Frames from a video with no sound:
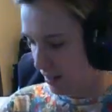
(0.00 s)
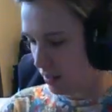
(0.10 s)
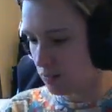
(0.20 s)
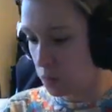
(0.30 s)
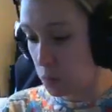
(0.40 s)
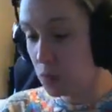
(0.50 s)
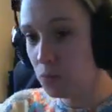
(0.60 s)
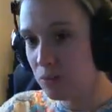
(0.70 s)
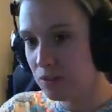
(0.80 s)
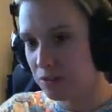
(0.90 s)
Ooh,
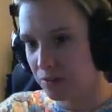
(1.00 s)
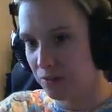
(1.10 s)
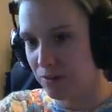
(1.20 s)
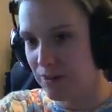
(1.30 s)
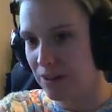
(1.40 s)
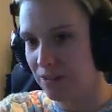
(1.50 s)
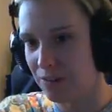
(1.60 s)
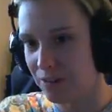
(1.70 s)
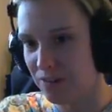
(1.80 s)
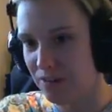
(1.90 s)
it's got a
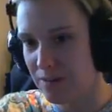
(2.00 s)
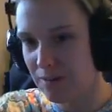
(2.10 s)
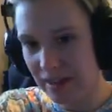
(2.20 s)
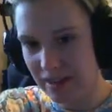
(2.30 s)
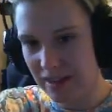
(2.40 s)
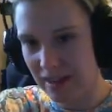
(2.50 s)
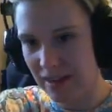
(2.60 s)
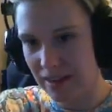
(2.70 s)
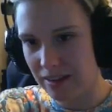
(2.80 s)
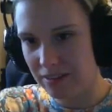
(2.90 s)
green back again,
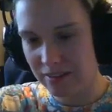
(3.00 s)
guys.